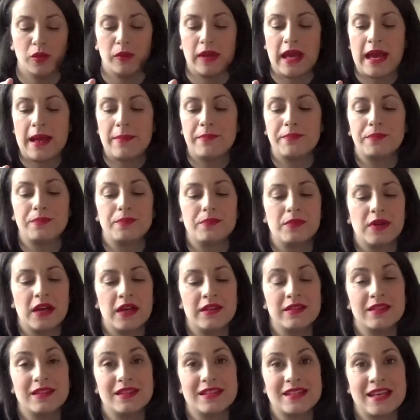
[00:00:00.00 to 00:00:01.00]
yet.
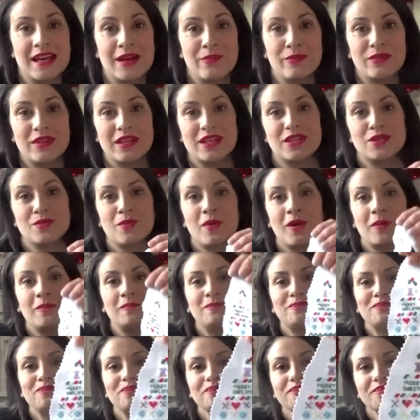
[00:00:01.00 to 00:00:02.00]
And the same with this one.
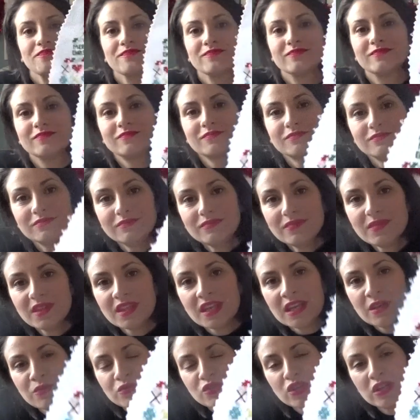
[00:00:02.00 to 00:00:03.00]

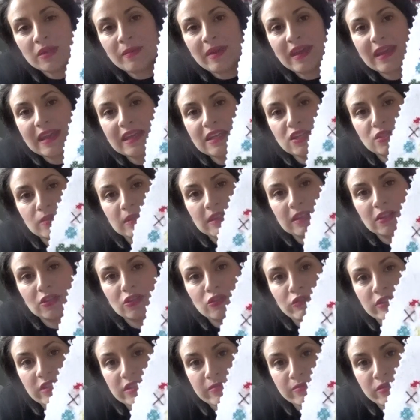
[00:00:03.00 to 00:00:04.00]
I was going to make it into a little
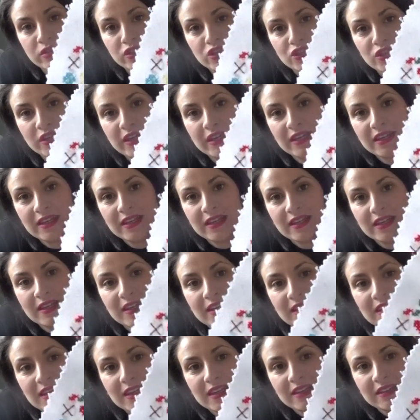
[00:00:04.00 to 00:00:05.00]
Christmas tree.
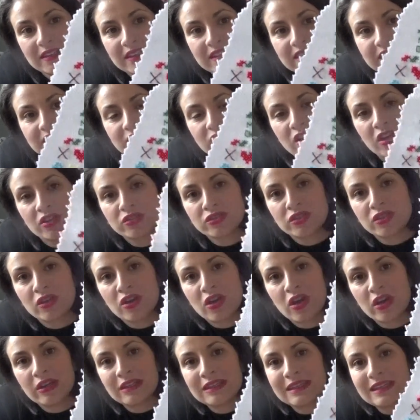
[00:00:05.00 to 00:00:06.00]
This is also
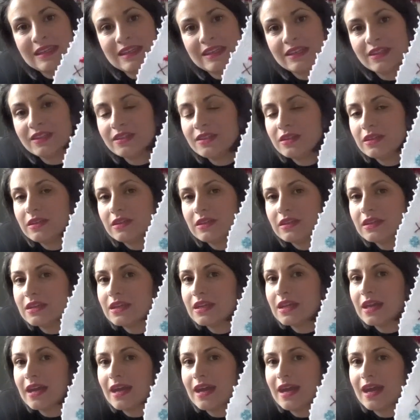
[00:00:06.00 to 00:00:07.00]
on linen.
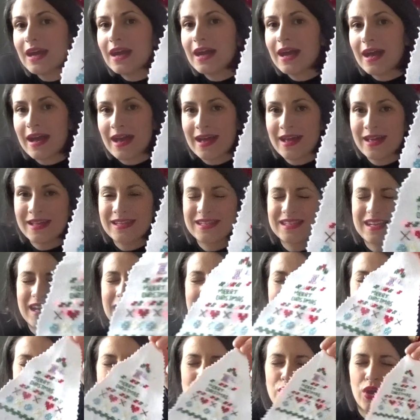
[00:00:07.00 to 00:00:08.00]
And
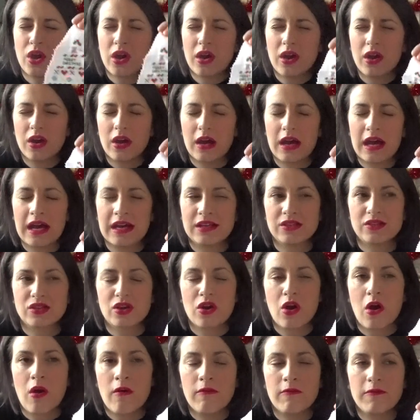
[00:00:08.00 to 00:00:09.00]
I'm not as
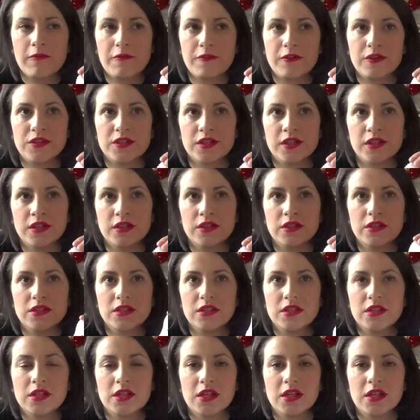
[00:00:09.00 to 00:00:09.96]
confident